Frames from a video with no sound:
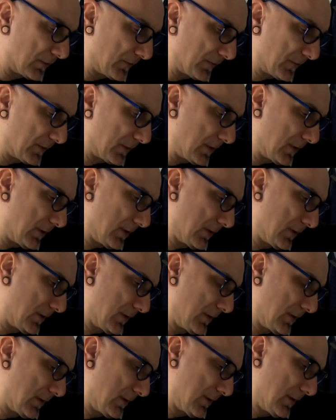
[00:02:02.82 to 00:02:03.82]
Ilford,
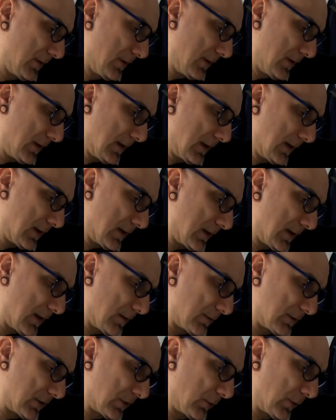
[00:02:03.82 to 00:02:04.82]
and I
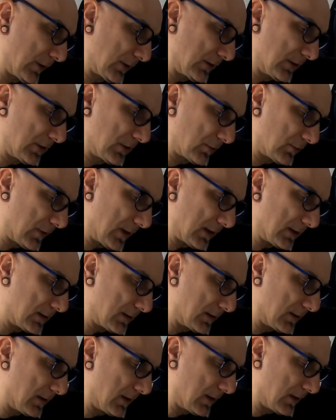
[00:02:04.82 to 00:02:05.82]
was quickly
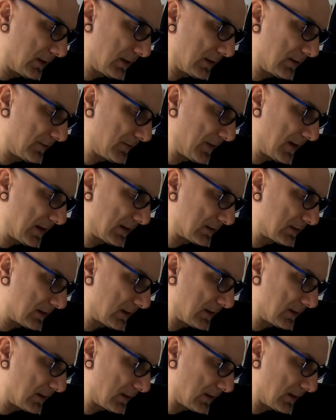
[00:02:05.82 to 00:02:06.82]
corrected in the fact
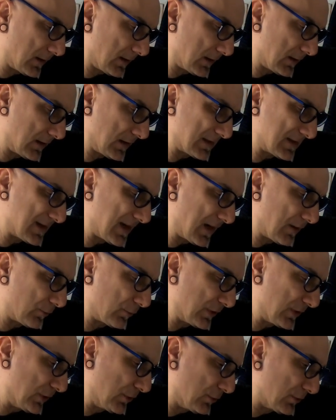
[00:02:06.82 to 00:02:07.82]
that it's not
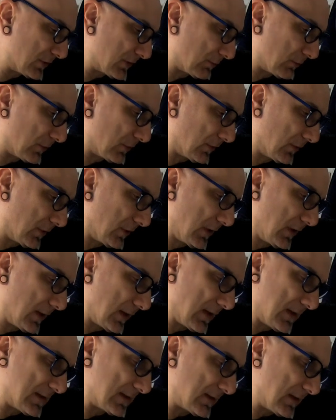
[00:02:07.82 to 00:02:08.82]
reusable.
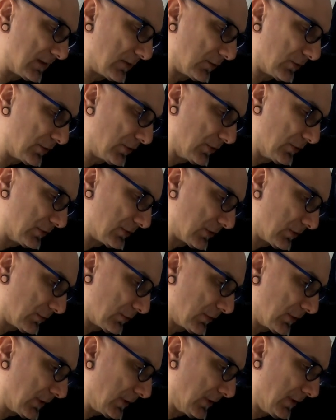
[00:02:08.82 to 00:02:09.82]
It's single use
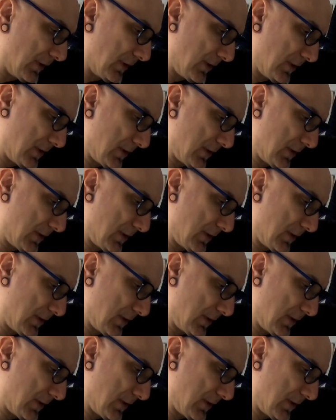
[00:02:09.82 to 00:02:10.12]
only.